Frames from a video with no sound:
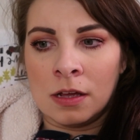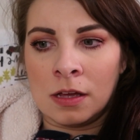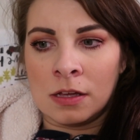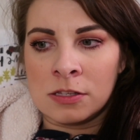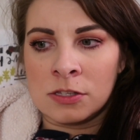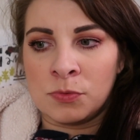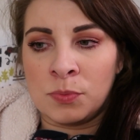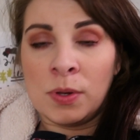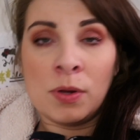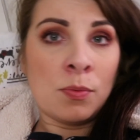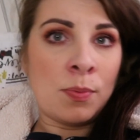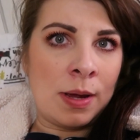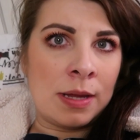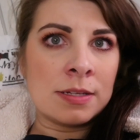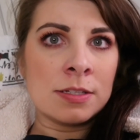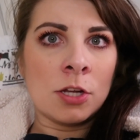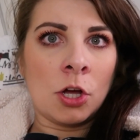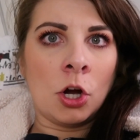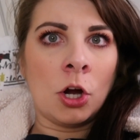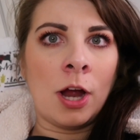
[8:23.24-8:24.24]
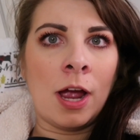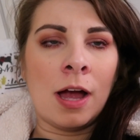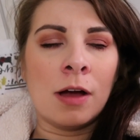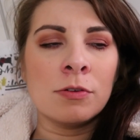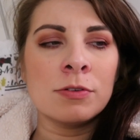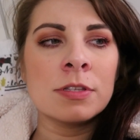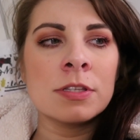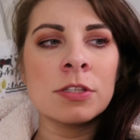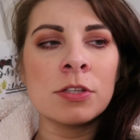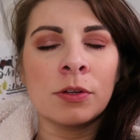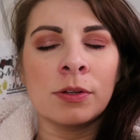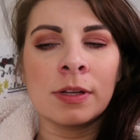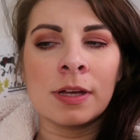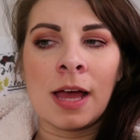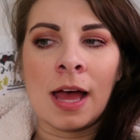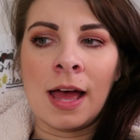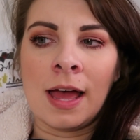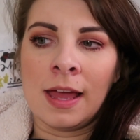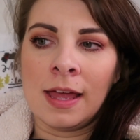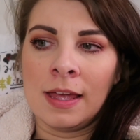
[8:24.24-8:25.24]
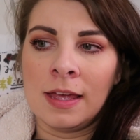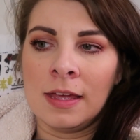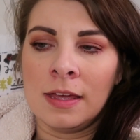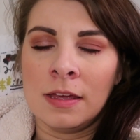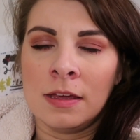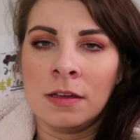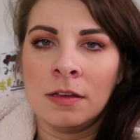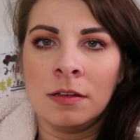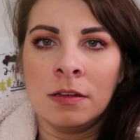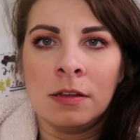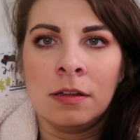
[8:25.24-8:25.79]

because we rent our house. So the guy,